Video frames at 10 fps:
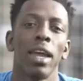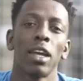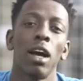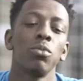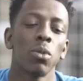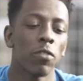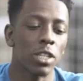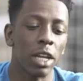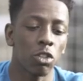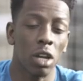It comes with a
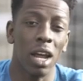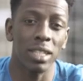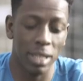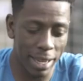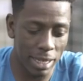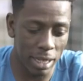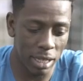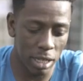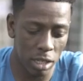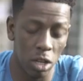centralized
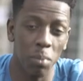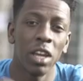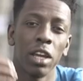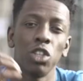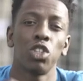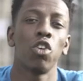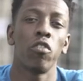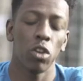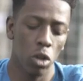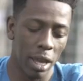lacing system,
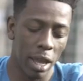ensuring you